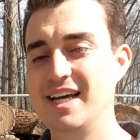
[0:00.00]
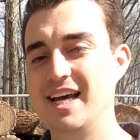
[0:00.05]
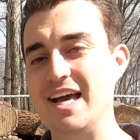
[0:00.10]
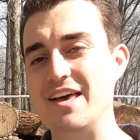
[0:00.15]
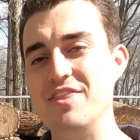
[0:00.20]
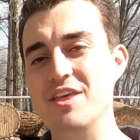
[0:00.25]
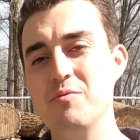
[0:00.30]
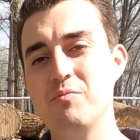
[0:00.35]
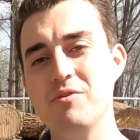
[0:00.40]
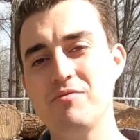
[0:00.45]

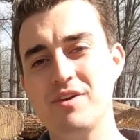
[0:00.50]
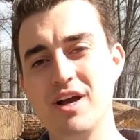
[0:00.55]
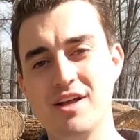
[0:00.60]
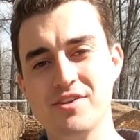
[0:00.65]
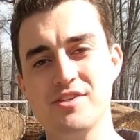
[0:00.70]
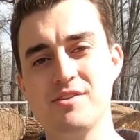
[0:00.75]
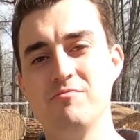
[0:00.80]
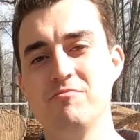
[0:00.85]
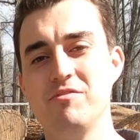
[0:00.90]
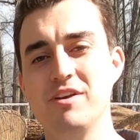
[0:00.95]
And then we've
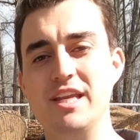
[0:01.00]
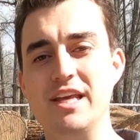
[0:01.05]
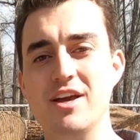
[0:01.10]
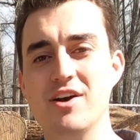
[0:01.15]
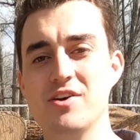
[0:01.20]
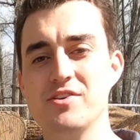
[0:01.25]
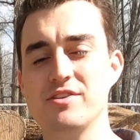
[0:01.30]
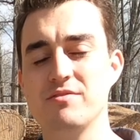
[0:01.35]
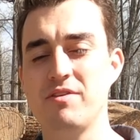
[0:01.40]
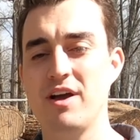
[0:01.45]
got some
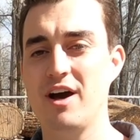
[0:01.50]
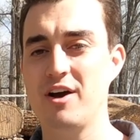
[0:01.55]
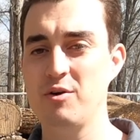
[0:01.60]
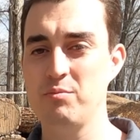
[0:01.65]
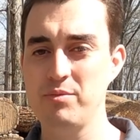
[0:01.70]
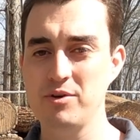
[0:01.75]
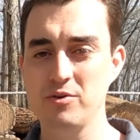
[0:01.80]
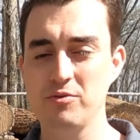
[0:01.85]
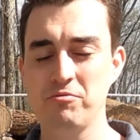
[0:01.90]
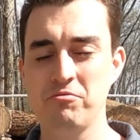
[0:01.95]
videos of how to
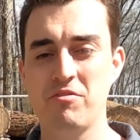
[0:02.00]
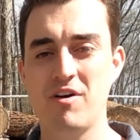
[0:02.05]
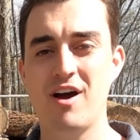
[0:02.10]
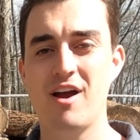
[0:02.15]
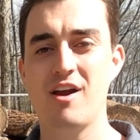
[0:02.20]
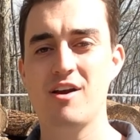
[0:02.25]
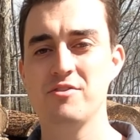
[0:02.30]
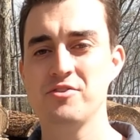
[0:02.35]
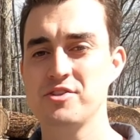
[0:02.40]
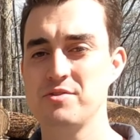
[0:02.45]
build
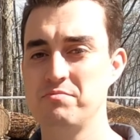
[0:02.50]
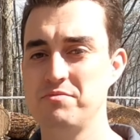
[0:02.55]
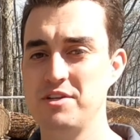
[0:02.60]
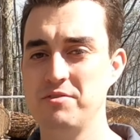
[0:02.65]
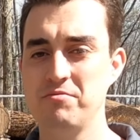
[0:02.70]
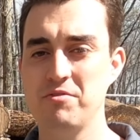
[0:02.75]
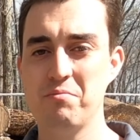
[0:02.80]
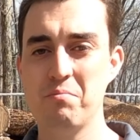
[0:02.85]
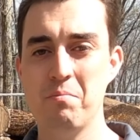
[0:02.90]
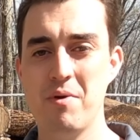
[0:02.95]
fires, some
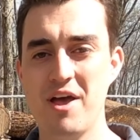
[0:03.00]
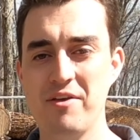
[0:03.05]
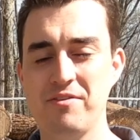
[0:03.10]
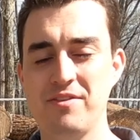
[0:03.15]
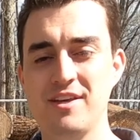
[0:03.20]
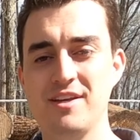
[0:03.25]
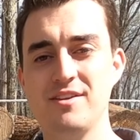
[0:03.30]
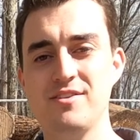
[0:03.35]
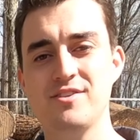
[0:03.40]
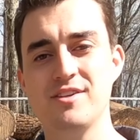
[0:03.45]
different
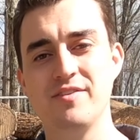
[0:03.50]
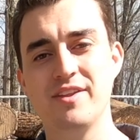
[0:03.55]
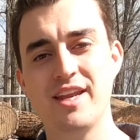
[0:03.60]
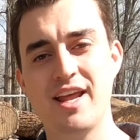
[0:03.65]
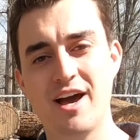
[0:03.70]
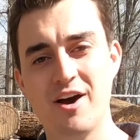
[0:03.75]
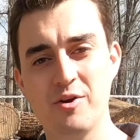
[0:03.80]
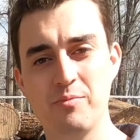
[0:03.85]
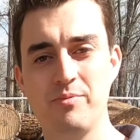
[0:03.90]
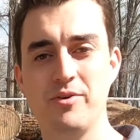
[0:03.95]
methods, and then
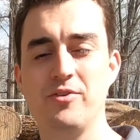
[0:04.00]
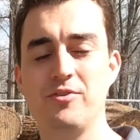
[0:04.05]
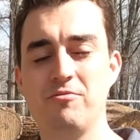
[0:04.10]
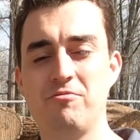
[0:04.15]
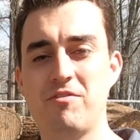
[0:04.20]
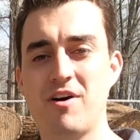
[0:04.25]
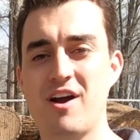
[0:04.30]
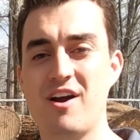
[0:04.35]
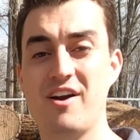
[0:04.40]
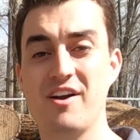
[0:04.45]
how to build a
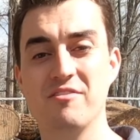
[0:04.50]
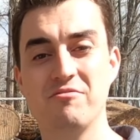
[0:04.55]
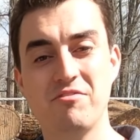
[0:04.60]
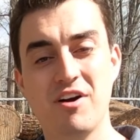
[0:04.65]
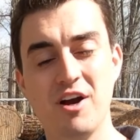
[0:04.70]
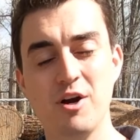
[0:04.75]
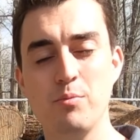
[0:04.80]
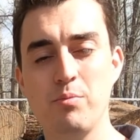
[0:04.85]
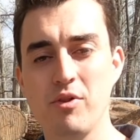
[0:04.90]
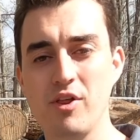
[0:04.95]
fire in a
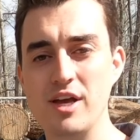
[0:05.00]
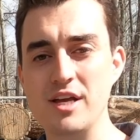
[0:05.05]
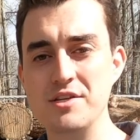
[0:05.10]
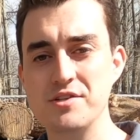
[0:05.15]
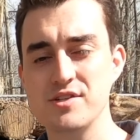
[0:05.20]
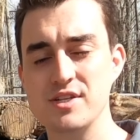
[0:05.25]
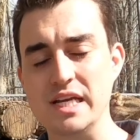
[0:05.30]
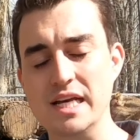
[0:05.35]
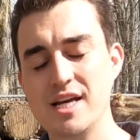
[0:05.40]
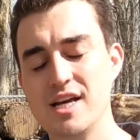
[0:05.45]

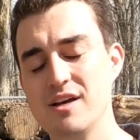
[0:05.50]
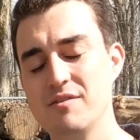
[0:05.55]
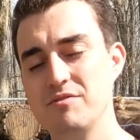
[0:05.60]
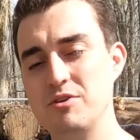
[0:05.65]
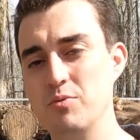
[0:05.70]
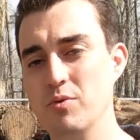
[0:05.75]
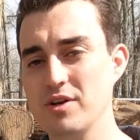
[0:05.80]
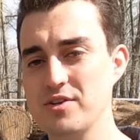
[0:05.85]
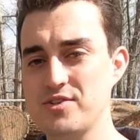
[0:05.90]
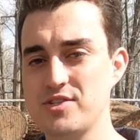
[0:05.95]
fireplace.
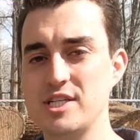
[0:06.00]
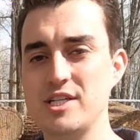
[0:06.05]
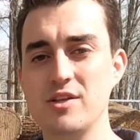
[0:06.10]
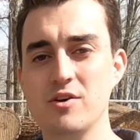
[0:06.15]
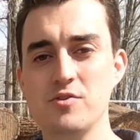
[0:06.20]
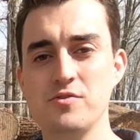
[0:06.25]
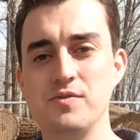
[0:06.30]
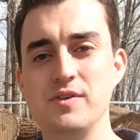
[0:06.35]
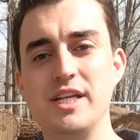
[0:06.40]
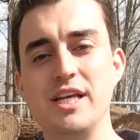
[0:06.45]
If you want to see
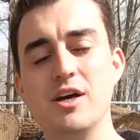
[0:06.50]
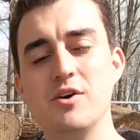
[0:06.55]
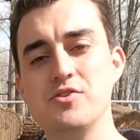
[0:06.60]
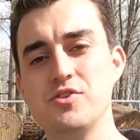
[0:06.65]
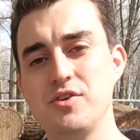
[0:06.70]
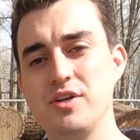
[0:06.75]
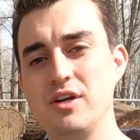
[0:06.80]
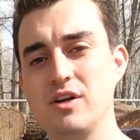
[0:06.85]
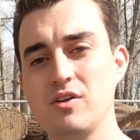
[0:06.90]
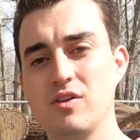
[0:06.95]
those videos,
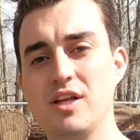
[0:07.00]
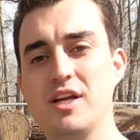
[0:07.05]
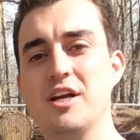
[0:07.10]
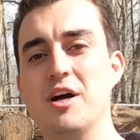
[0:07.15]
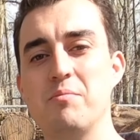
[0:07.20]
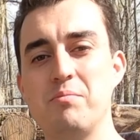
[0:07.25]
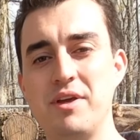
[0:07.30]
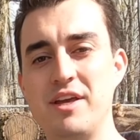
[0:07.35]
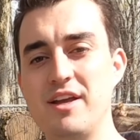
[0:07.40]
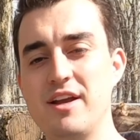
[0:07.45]
you can click
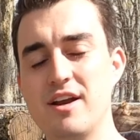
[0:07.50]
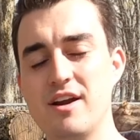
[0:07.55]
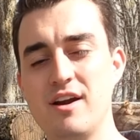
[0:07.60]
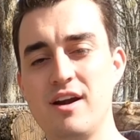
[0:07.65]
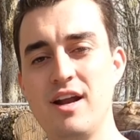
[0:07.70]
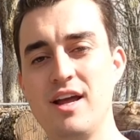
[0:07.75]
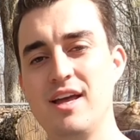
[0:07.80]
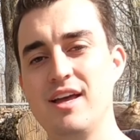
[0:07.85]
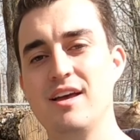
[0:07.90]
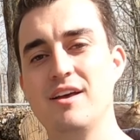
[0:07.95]
up
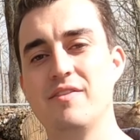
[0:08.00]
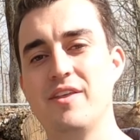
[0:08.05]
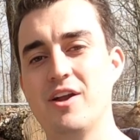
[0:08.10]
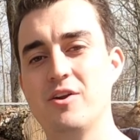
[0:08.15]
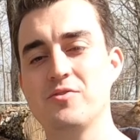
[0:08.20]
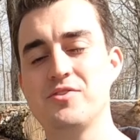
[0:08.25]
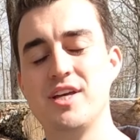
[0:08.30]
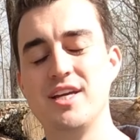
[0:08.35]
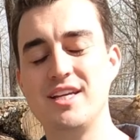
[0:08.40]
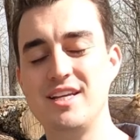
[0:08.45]
here.
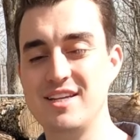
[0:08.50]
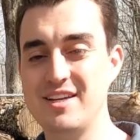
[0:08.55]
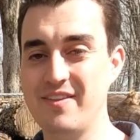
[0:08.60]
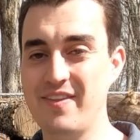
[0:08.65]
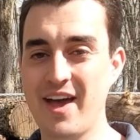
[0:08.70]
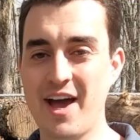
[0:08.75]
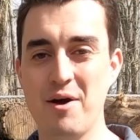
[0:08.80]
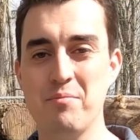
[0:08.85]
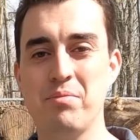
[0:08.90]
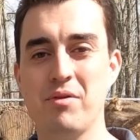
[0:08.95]
That'll take you to
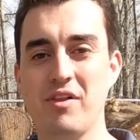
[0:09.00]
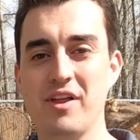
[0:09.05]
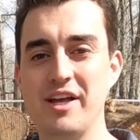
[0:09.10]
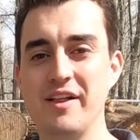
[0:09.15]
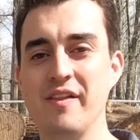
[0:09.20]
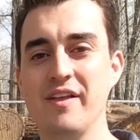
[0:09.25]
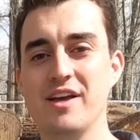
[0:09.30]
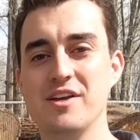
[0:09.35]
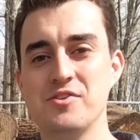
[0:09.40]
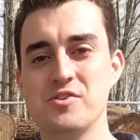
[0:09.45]
that
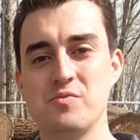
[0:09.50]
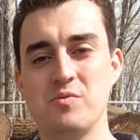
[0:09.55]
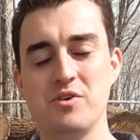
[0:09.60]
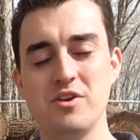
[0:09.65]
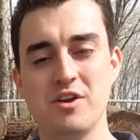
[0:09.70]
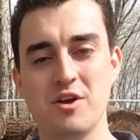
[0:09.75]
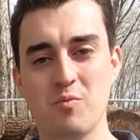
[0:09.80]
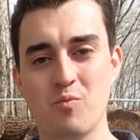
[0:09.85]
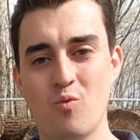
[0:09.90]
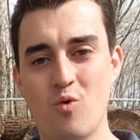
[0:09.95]
playlist where
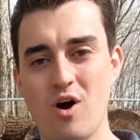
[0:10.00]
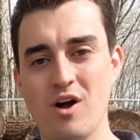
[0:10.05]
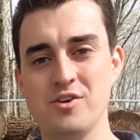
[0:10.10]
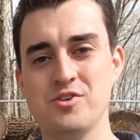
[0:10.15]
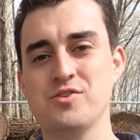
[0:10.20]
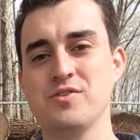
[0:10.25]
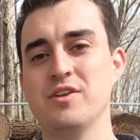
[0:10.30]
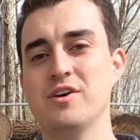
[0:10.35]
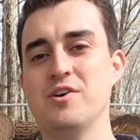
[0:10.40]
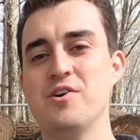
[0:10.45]
you can
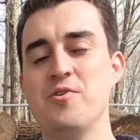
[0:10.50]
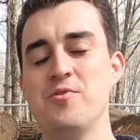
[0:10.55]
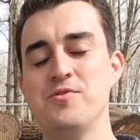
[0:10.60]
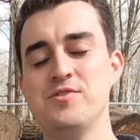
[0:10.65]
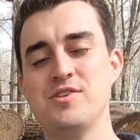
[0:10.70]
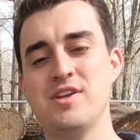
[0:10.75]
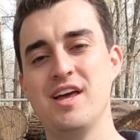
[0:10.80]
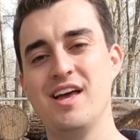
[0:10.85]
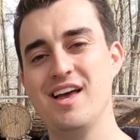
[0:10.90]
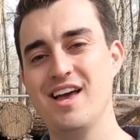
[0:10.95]
watch
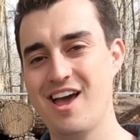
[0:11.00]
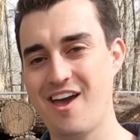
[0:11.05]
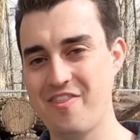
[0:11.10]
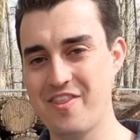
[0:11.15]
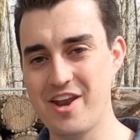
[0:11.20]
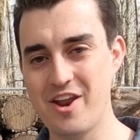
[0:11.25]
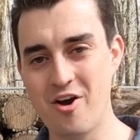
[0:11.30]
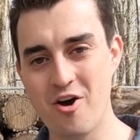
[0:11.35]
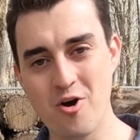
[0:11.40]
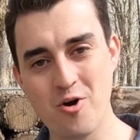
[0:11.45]
those and
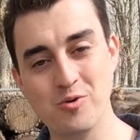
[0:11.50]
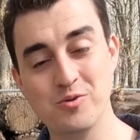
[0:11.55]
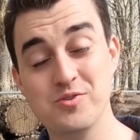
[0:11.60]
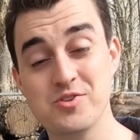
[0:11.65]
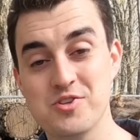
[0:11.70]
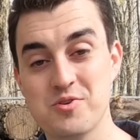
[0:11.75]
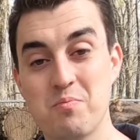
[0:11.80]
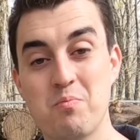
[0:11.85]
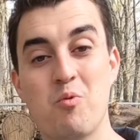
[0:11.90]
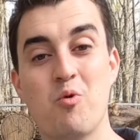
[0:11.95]
then hone
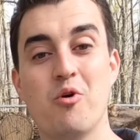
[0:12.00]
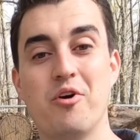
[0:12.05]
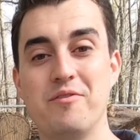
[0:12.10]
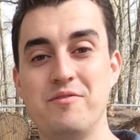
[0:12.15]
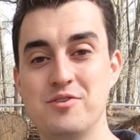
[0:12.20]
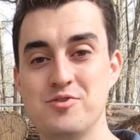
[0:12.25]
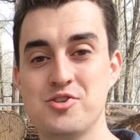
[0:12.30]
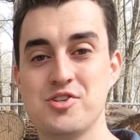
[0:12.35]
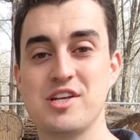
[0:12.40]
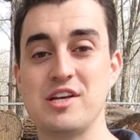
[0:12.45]
some more
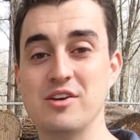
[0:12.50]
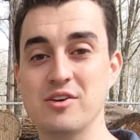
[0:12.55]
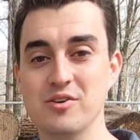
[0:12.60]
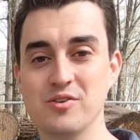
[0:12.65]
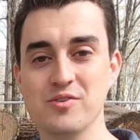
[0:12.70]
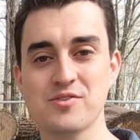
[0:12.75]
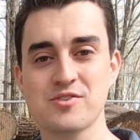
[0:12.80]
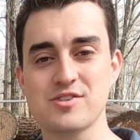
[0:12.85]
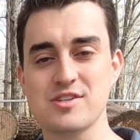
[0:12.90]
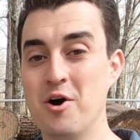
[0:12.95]
of your
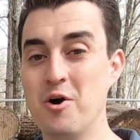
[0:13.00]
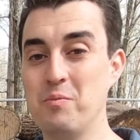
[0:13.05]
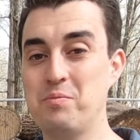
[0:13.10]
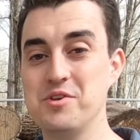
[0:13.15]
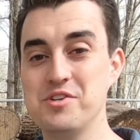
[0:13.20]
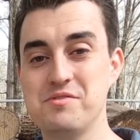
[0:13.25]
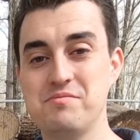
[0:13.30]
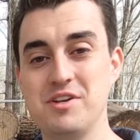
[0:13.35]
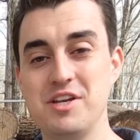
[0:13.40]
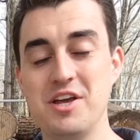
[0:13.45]
skills. I hope
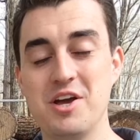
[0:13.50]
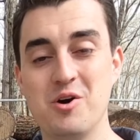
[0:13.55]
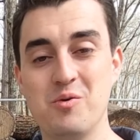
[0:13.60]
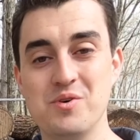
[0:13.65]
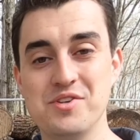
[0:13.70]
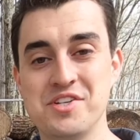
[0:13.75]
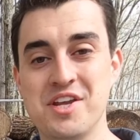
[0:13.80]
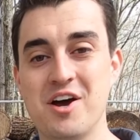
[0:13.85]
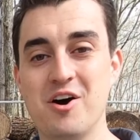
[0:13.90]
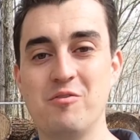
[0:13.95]
this video
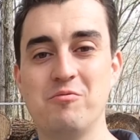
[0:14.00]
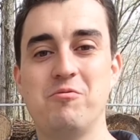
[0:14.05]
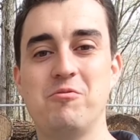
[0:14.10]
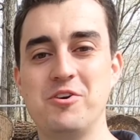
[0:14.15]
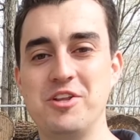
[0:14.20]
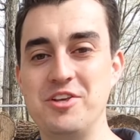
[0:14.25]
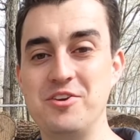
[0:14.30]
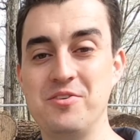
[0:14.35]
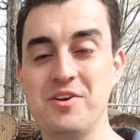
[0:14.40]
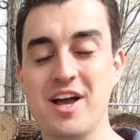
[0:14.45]
was
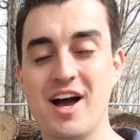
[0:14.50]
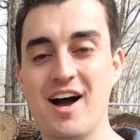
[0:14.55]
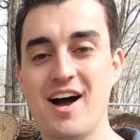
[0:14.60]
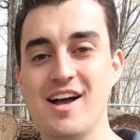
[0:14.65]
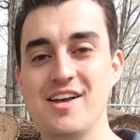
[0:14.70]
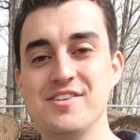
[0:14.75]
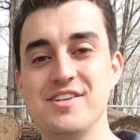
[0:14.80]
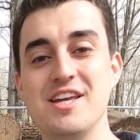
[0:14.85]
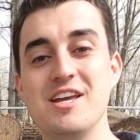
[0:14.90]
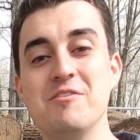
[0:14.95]
helpful to you
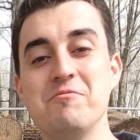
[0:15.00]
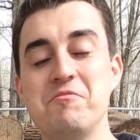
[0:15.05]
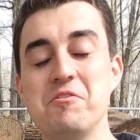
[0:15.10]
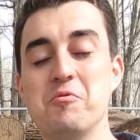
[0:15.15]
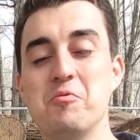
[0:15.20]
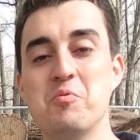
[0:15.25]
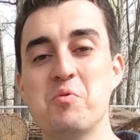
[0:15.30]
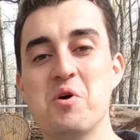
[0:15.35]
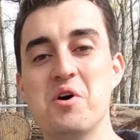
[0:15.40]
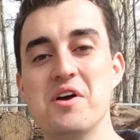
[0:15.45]
guys. If
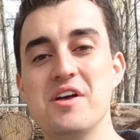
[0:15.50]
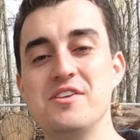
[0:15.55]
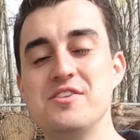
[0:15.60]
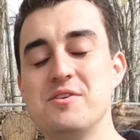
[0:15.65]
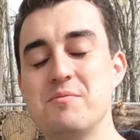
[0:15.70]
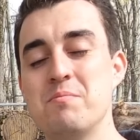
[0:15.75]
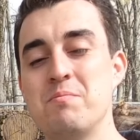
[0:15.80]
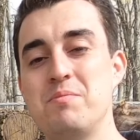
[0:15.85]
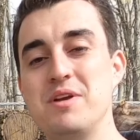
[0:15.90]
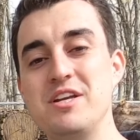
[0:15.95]
it
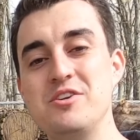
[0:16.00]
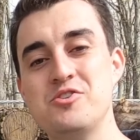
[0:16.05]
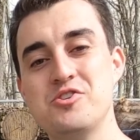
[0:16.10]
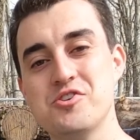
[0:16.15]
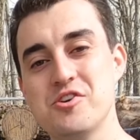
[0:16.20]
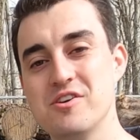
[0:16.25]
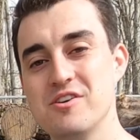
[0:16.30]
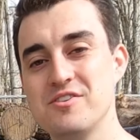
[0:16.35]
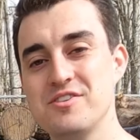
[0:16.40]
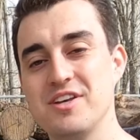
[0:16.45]
was, be
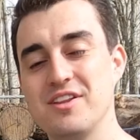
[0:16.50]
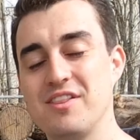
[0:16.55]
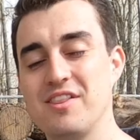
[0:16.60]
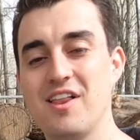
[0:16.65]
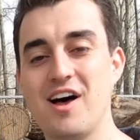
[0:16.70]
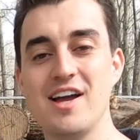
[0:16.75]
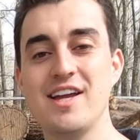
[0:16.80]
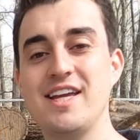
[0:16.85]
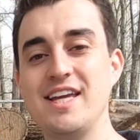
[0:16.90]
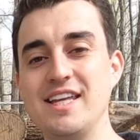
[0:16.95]
sure to
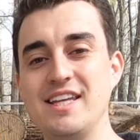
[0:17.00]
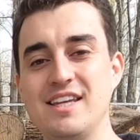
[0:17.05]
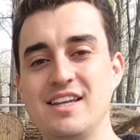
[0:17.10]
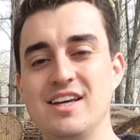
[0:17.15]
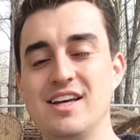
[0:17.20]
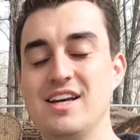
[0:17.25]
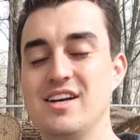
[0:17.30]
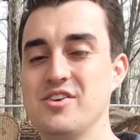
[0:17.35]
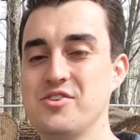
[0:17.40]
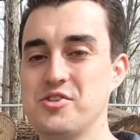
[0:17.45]
like it.
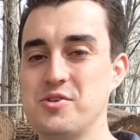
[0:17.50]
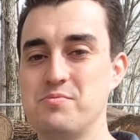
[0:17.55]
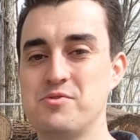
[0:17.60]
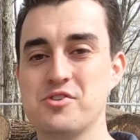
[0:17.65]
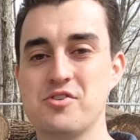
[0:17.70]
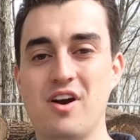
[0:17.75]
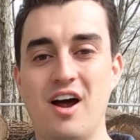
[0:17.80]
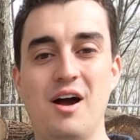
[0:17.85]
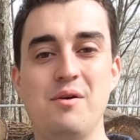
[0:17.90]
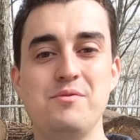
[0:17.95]

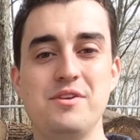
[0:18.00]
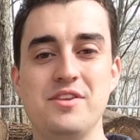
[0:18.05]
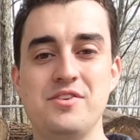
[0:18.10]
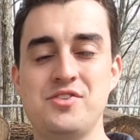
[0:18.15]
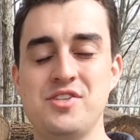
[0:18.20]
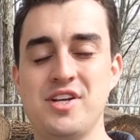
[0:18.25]
Subscribe to the